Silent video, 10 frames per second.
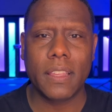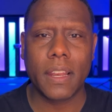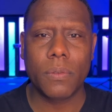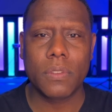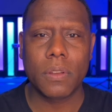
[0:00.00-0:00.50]

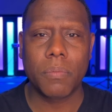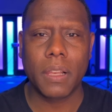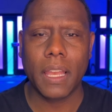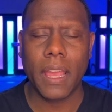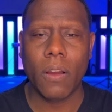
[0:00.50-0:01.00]
that it was a
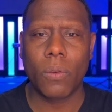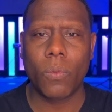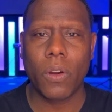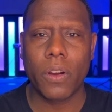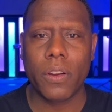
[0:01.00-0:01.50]
play on
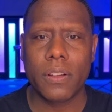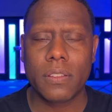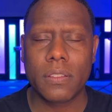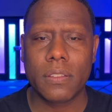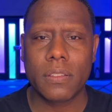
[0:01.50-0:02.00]

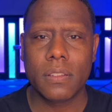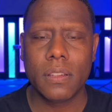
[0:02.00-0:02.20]
words.